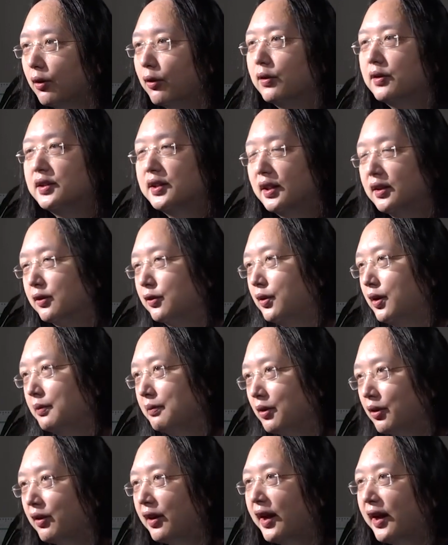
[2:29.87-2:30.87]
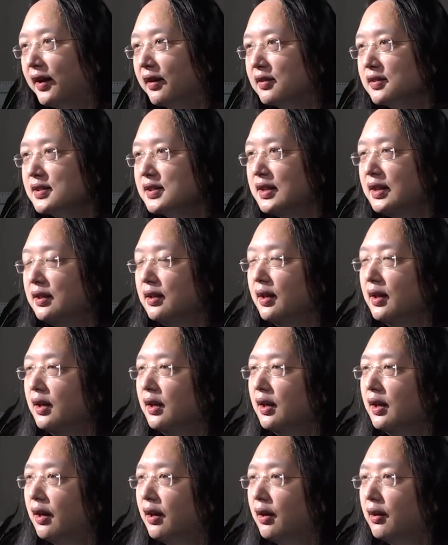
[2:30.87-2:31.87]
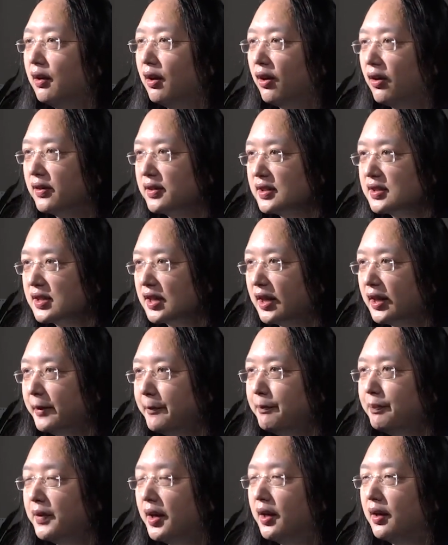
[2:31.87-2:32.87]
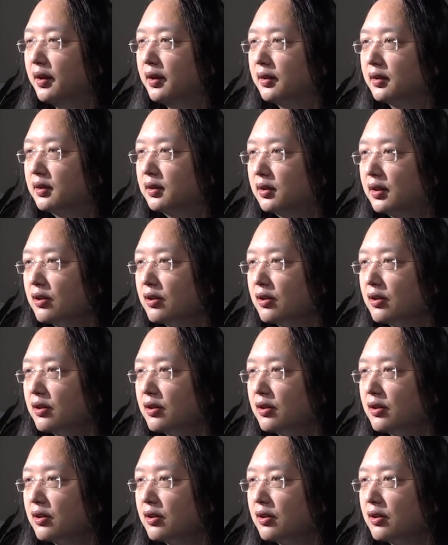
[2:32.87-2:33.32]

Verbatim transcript: or Telegram or IRC uh, all the time uh,